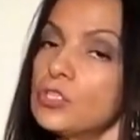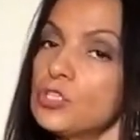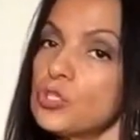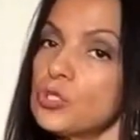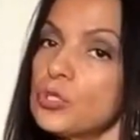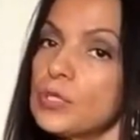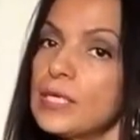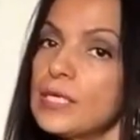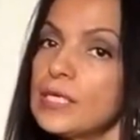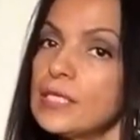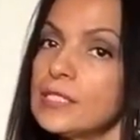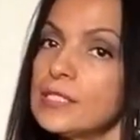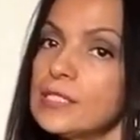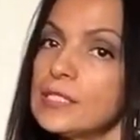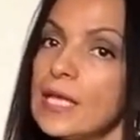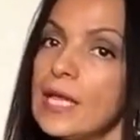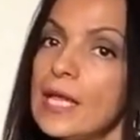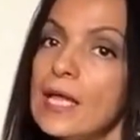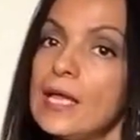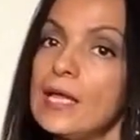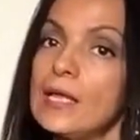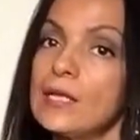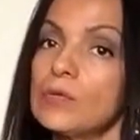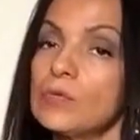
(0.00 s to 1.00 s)
tricks
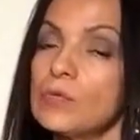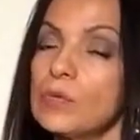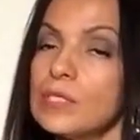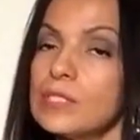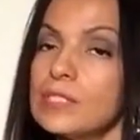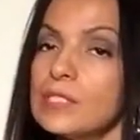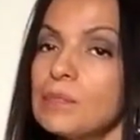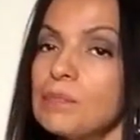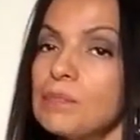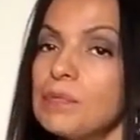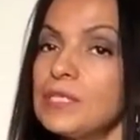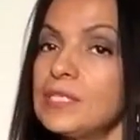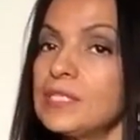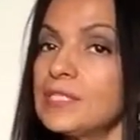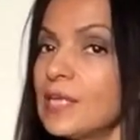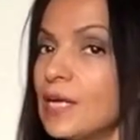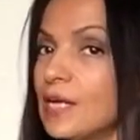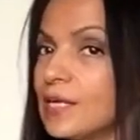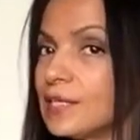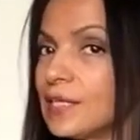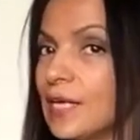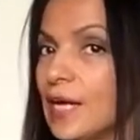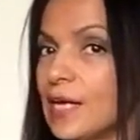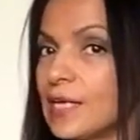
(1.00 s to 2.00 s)
and recipes
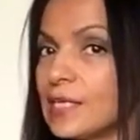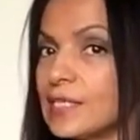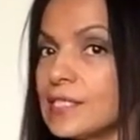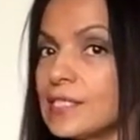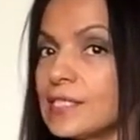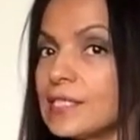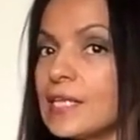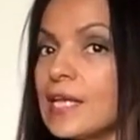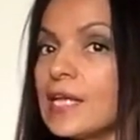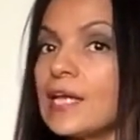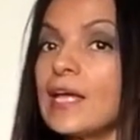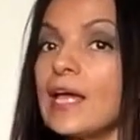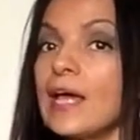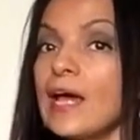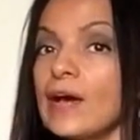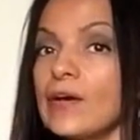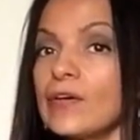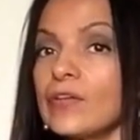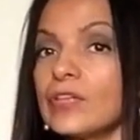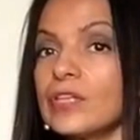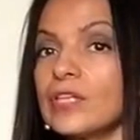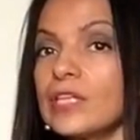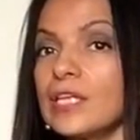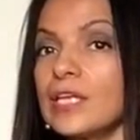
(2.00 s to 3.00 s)
on how to stay
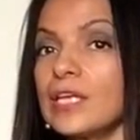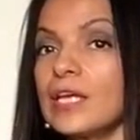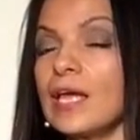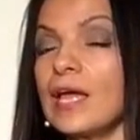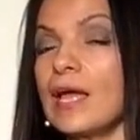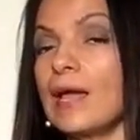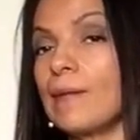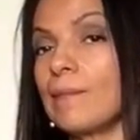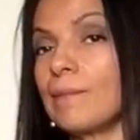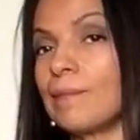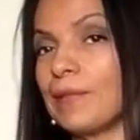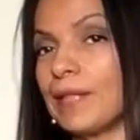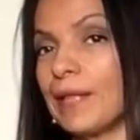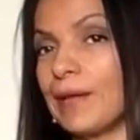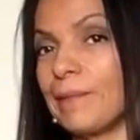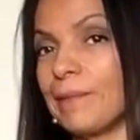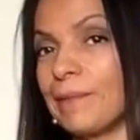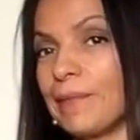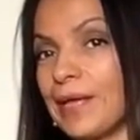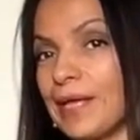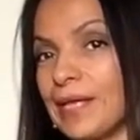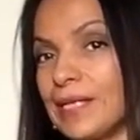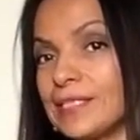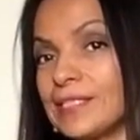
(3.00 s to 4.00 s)
healthy and
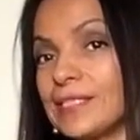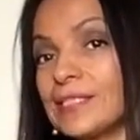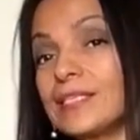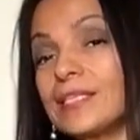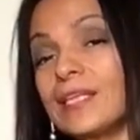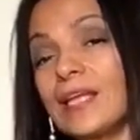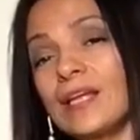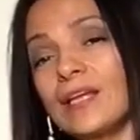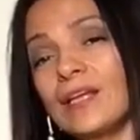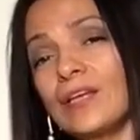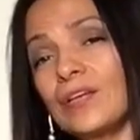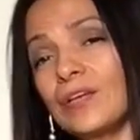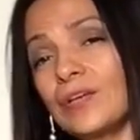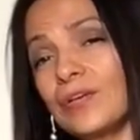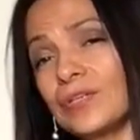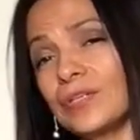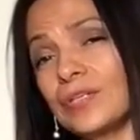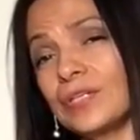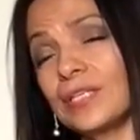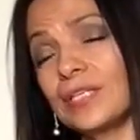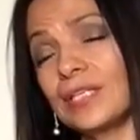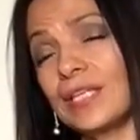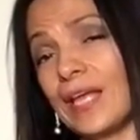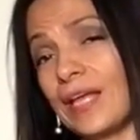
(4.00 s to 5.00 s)
plant-based. Thank
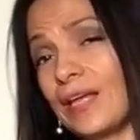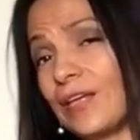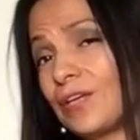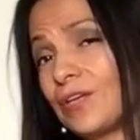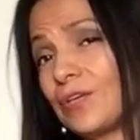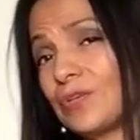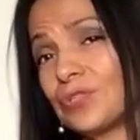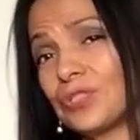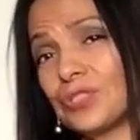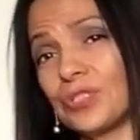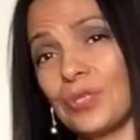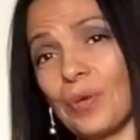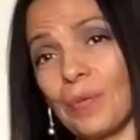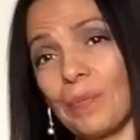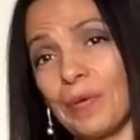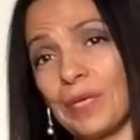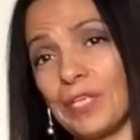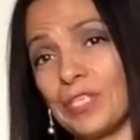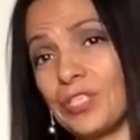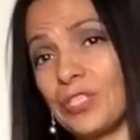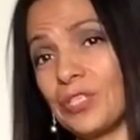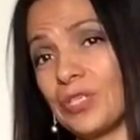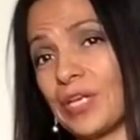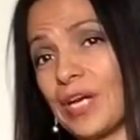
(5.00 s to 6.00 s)
you so
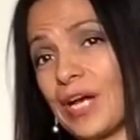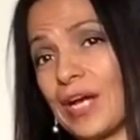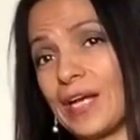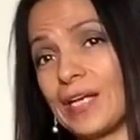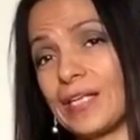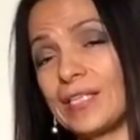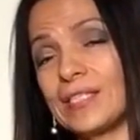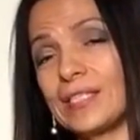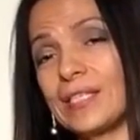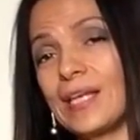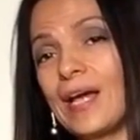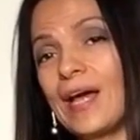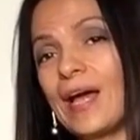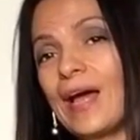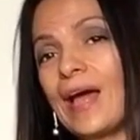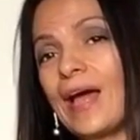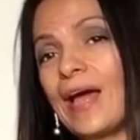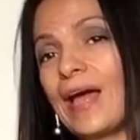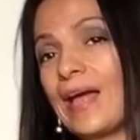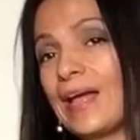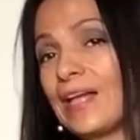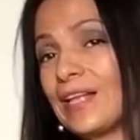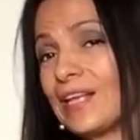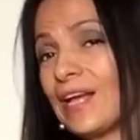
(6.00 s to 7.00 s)
much, you guys,
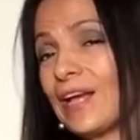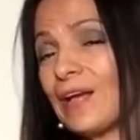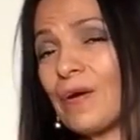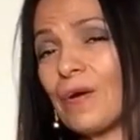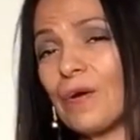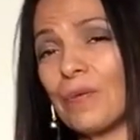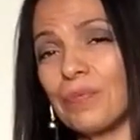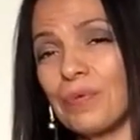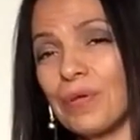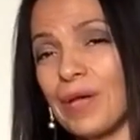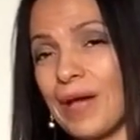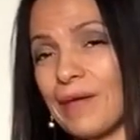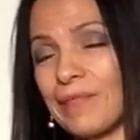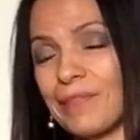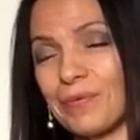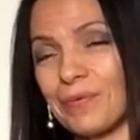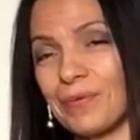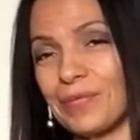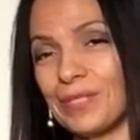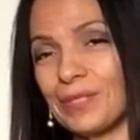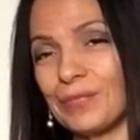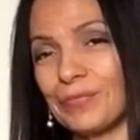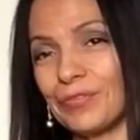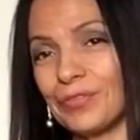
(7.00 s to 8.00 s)
and I hope you have a
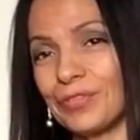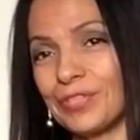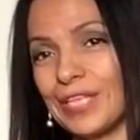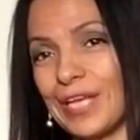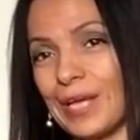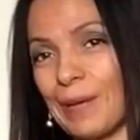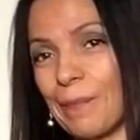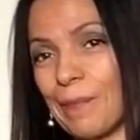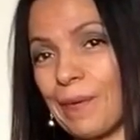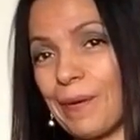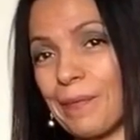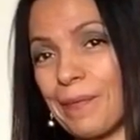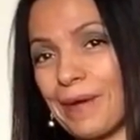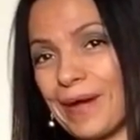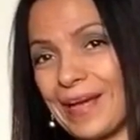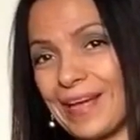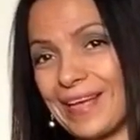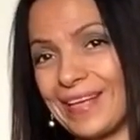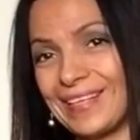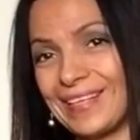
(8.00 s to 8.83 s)
wonderful day. Bye-bye.